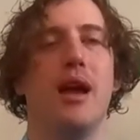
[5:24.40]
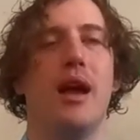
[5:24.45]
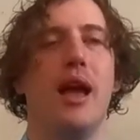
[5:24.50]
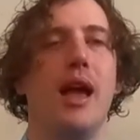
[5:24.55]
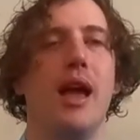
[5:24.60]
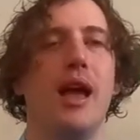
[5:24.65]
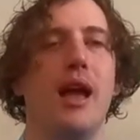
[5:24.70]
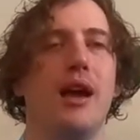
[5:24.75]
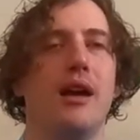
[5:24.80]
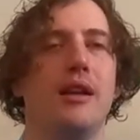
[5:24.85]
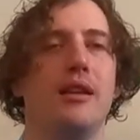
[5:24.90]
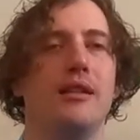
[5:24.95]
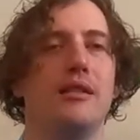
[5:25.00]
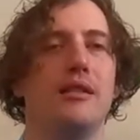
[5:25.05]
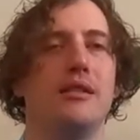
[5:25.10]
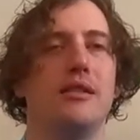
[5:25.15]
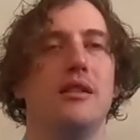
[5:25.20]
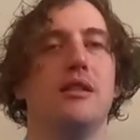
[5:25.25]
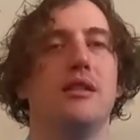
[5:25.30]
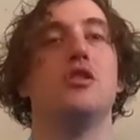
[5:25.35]

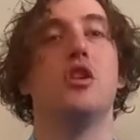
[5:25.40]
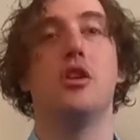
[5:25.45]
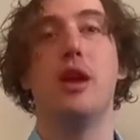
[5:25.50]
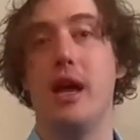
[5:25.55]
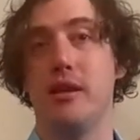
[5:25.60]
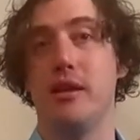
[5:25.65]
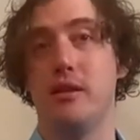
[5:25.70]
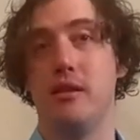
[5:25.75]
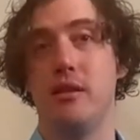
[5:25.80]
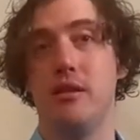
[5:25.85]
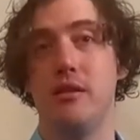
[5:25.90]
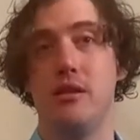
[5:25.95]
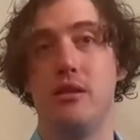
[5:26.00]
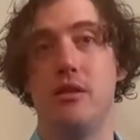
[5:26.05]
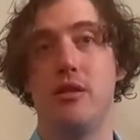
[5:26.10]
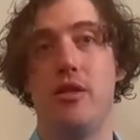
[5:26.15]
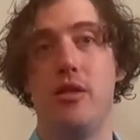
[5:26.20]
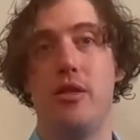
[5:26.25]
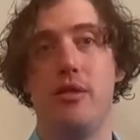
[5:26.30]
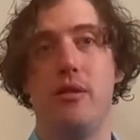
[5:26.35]
and so yeah, so there's
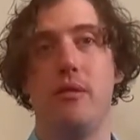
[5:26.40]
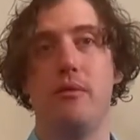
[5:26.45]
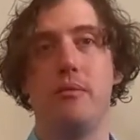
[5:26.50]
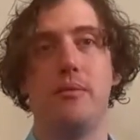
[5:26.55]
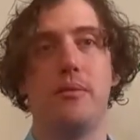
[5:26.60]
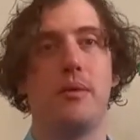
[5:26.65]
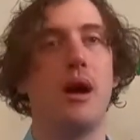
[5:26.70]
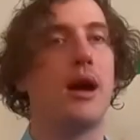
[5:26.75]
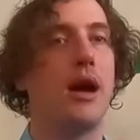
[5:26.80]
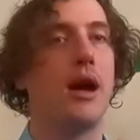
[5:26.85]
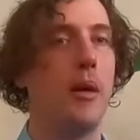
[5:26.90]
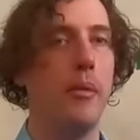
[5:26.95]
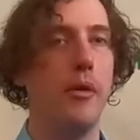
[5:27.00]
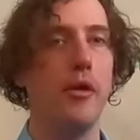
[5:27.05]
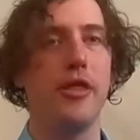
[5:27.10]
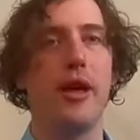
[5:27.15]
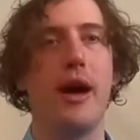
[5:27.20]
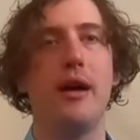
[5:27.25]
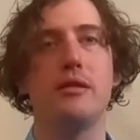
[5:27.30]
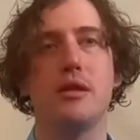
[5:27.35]
a couple
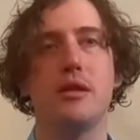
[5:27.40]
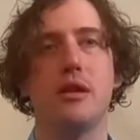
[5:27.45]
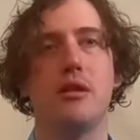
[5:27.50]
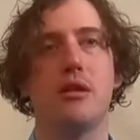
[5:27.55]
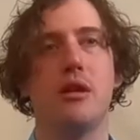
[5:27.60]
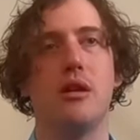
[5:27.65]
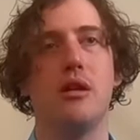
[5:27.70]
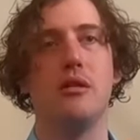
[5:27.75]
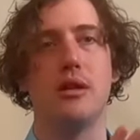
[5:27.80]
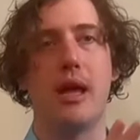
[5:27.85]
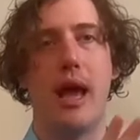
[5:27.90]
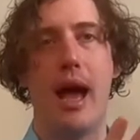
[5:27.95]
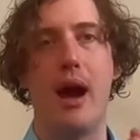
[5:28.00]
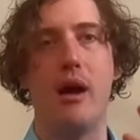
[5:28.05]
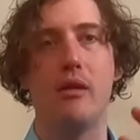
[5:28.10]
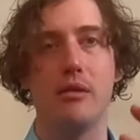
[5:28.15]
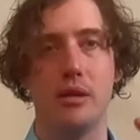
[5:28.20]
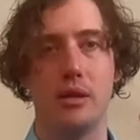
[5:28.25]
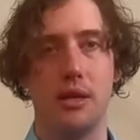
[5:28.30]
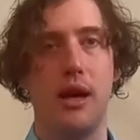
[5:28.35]
thousand crows
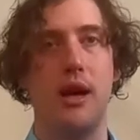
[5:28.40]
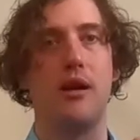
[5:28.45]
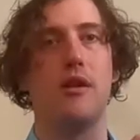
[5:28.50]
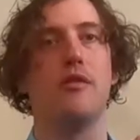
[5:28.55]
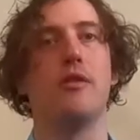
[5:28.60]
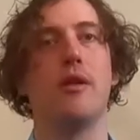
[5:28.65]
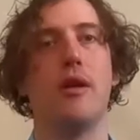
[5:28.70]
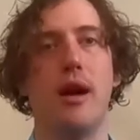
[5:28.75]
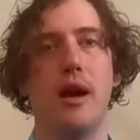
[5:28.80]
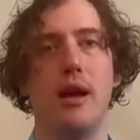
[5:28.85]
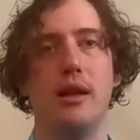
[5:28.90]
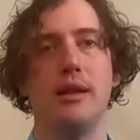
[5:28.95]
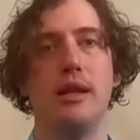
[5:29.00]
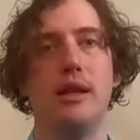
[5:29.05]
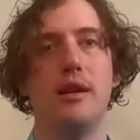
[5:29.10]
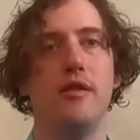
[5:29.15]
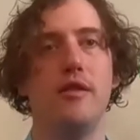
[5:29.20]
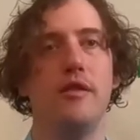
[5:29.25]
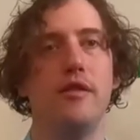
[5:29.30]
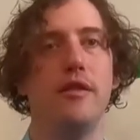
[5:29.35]
outside of where I
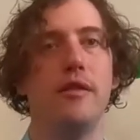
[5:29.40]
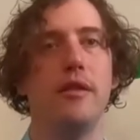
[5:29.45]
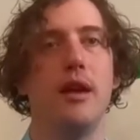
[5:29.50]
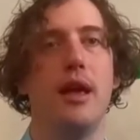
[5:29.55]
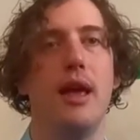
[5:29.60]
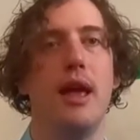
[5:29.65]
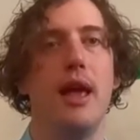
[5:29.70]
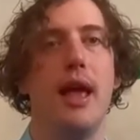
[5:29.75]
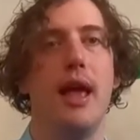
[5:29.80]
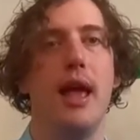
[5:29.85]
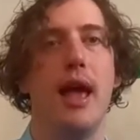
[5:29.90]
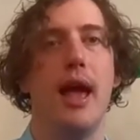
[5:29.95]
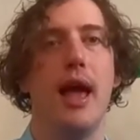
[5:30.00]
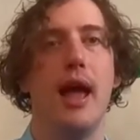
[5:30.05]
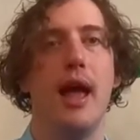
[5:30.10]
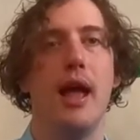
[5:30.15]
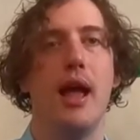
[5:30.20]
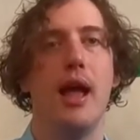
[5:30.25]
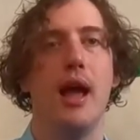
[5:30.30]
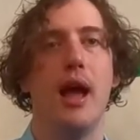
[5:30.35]
live,
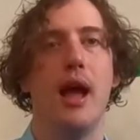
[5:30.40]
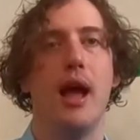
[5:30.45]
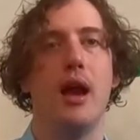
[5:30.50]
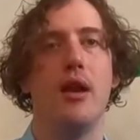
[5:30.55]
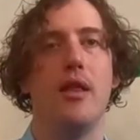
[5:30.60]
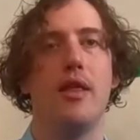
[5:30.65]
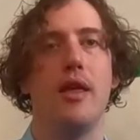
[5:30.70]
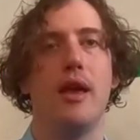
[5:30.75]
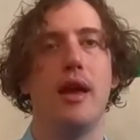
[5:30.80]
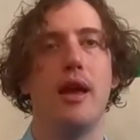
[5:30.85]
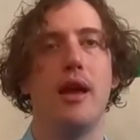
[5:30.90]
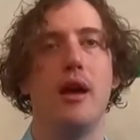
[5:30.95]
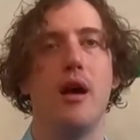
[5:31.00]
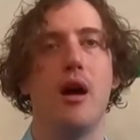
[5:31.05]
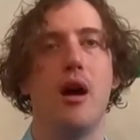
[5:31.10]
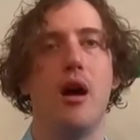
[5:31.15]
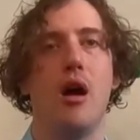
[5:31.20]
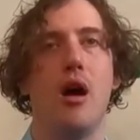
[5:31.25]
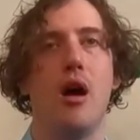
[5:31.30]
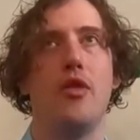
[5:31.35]
and they
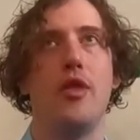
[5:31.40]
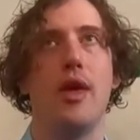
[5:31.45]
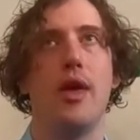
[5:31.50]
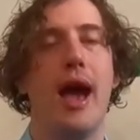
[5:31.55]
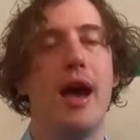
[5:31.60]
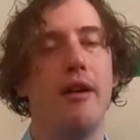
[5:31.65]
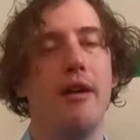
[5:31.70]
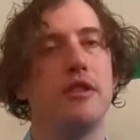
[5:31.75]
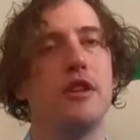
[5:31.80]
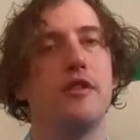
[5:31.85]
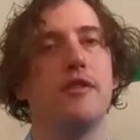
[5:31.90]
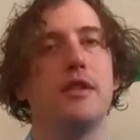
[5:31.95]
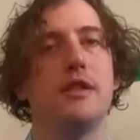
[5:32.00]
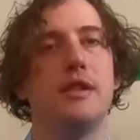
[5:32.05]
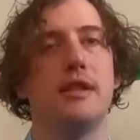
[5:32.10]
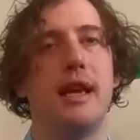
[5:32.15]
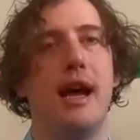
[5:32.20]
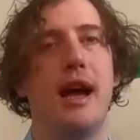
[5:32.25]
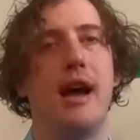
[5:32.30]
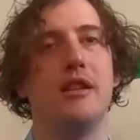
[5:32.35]
have different
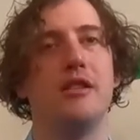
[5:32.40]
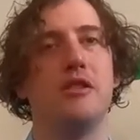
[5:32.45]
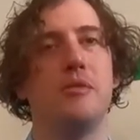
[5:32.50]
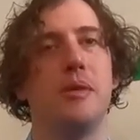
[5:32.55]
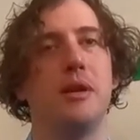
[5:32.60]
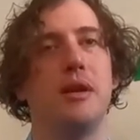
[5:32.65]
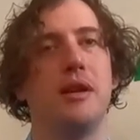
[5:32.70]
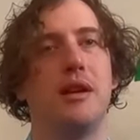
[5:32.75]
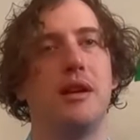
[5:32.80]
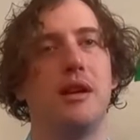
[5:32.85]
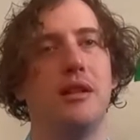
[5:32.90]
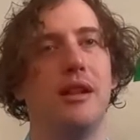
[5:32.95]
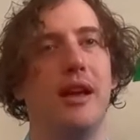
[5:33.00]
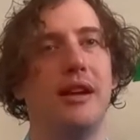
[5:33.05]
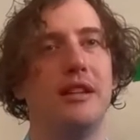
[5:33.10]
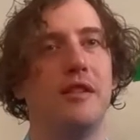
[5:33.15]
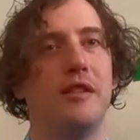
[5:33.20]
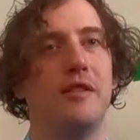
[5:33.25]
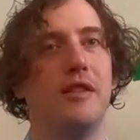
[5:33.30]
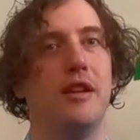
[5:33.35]
sounds, but
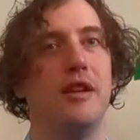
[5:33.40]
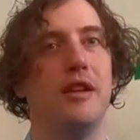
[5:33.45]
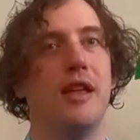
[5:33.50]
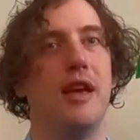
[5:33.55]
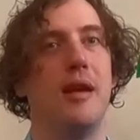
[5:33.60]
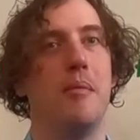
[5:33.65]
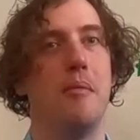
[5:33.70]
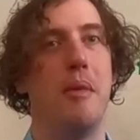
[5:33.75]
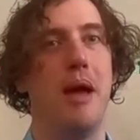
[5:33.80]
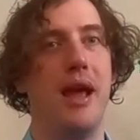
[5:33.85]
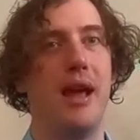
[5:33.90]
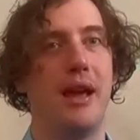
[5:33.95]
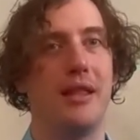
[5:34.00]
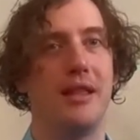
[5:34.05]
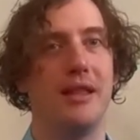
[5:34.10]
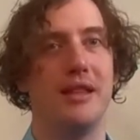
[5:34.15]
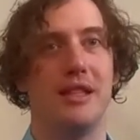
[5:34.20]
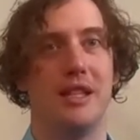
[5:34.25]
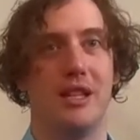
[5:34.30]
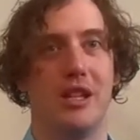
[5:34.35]
collectively they make
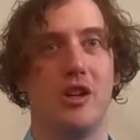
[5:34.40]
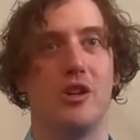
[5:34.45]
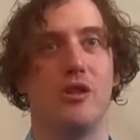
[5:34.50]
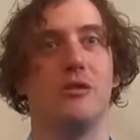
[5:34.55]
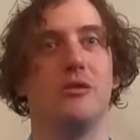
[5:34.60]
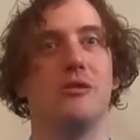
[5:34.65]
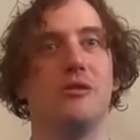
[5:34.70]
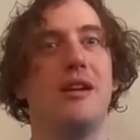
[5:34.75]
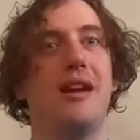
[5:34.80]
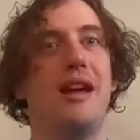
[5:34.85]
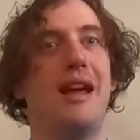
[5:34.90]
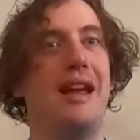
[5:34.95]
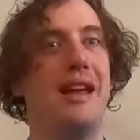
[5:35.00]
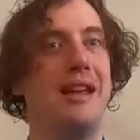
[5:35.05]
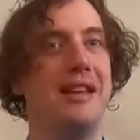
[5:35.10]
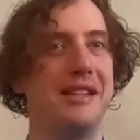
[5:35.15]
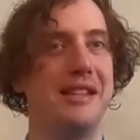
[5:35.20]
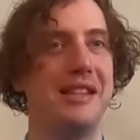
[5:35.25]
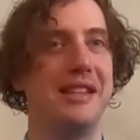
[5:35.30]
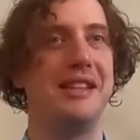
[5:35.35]
this
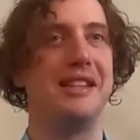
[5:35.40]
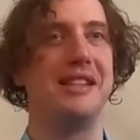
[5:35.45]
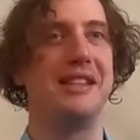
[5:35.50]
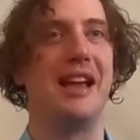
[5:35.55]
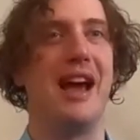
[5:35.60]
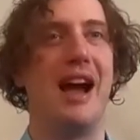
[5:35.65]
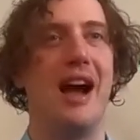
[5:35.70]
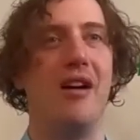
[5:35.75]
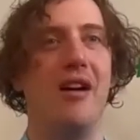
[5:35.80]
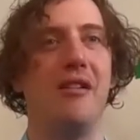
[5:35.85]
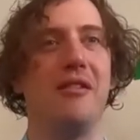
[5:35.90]
crazy sound.